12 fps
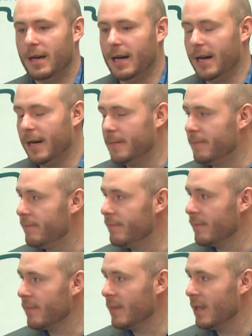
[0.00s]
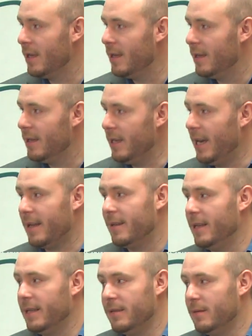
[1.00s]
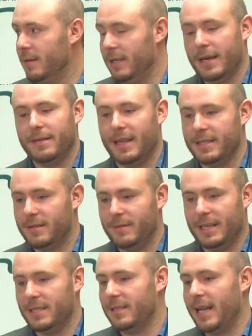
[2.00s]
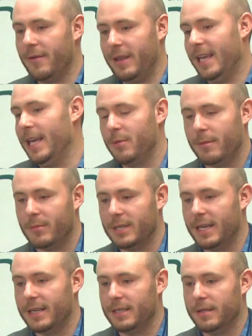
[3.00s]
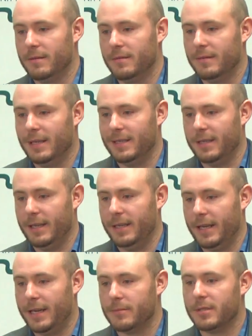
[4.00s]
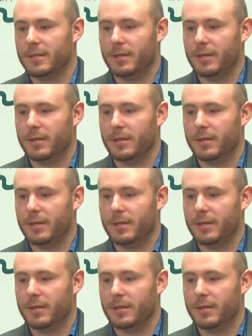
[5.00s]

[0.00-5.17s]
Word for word: Um, yeah, yeah, that that's how they keep them protected in in camps.